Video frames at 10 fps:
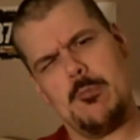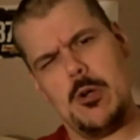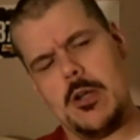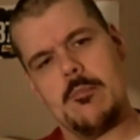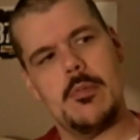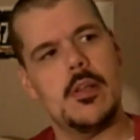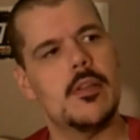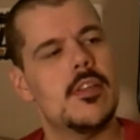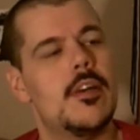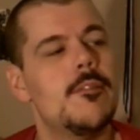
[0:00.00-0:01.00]
Word.
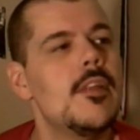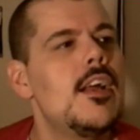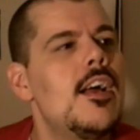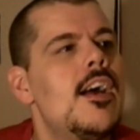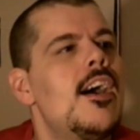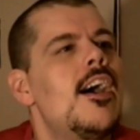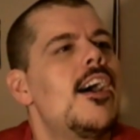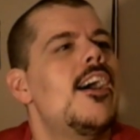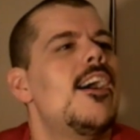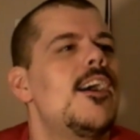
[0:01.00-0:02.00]

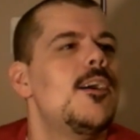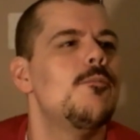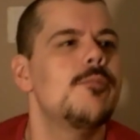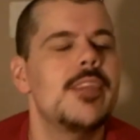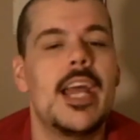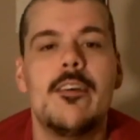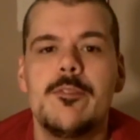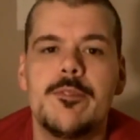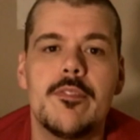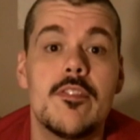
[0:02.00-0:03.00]
So, yeah.
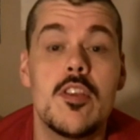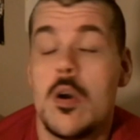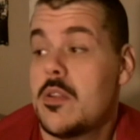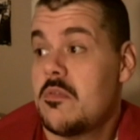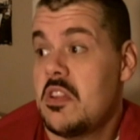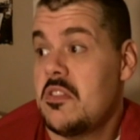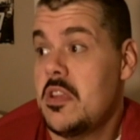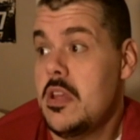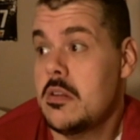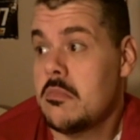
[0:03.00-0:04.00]
So it's
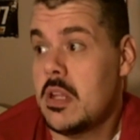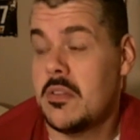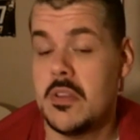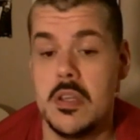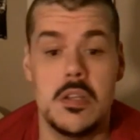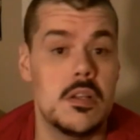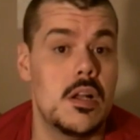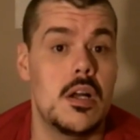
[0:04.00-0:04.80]
good. It's good.